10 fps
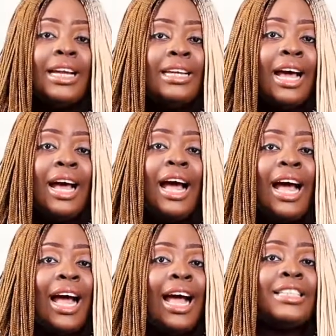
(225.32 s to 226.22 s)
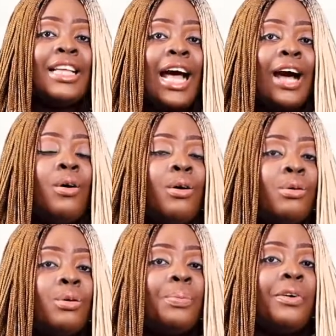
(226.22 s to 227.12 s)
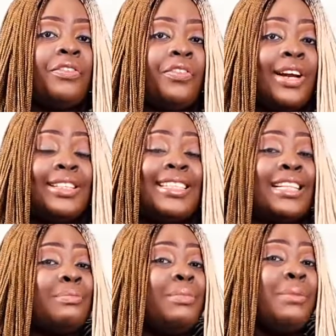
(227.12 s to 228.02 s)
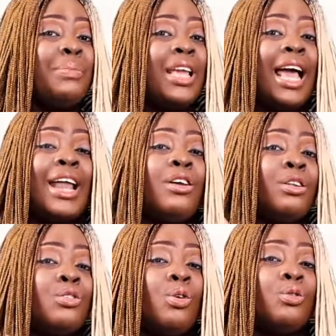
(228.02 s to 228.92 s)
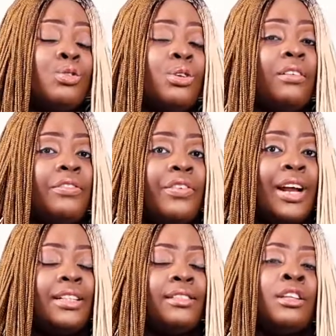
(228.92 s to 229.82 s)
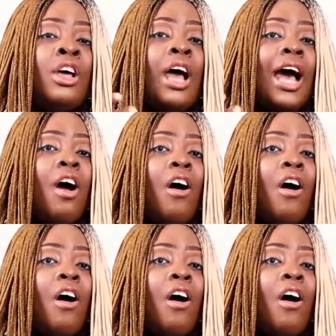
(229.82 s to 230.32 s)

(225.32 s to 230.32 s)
Ada has her own group of friends that maybe are not also your friends.